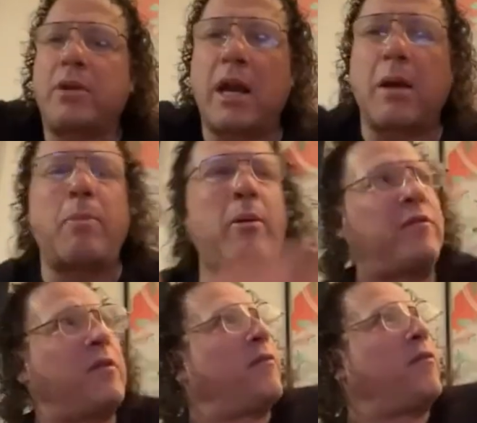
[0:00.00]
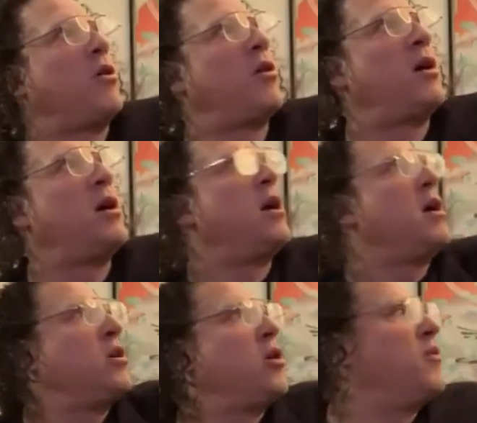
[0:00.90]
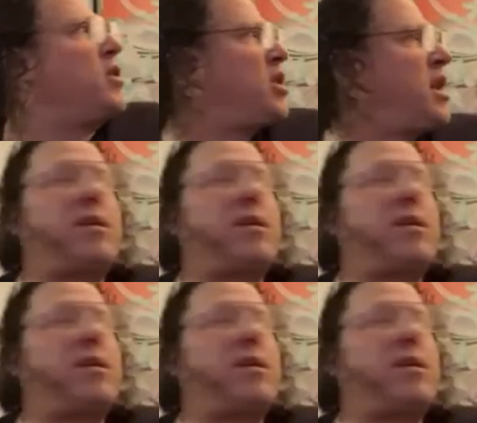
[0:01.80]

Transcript: get up off the floor. You're reaching